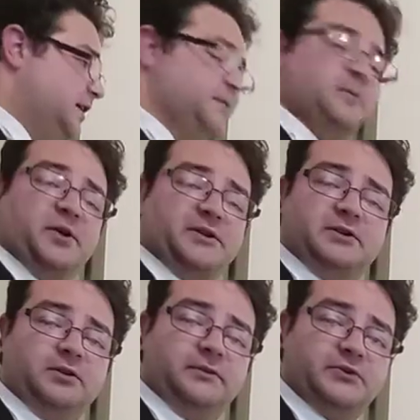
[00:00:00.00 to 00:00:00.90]
I've bought
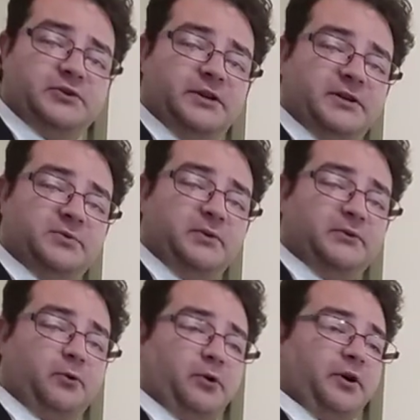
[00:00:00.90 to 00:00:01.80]
television ads
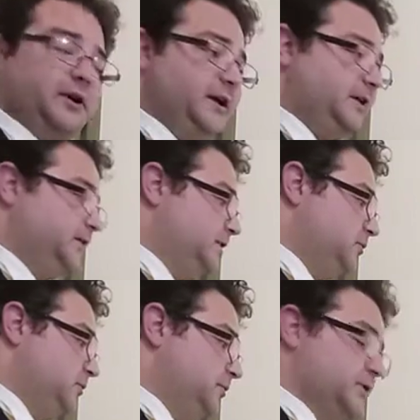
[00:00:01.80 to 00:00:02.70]
before, and they
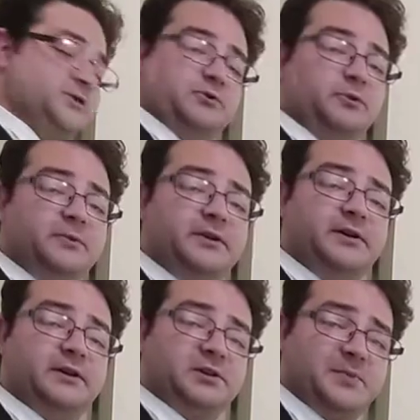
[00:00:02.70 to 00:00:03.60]
were
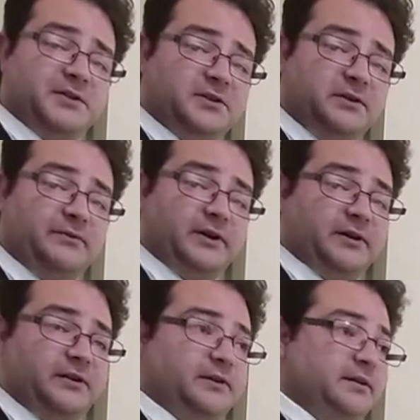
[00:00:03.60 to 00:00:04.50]
extremely expensive.
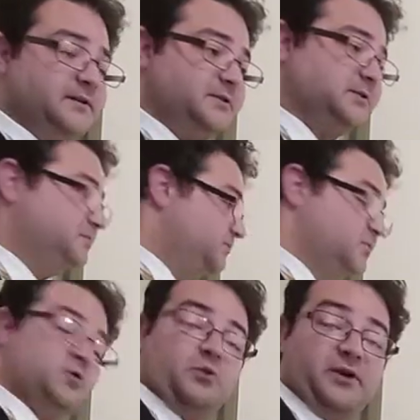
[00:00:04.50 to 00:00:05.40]
And
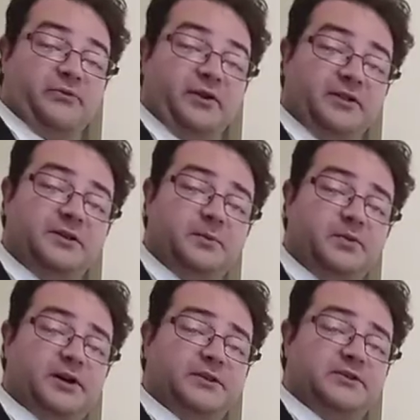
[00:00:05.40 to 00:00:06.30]
quite frankly, to
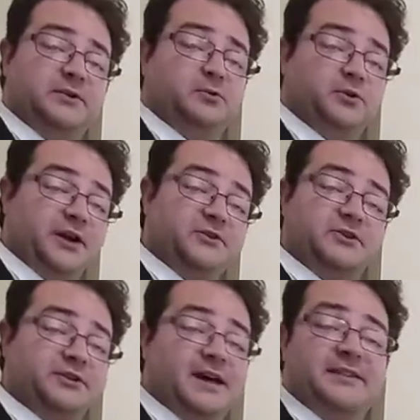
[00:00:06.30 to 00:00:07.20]
be honest, they were
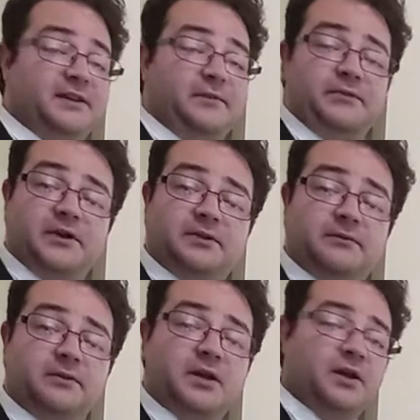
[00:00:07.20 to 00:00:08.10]
actually not that effective.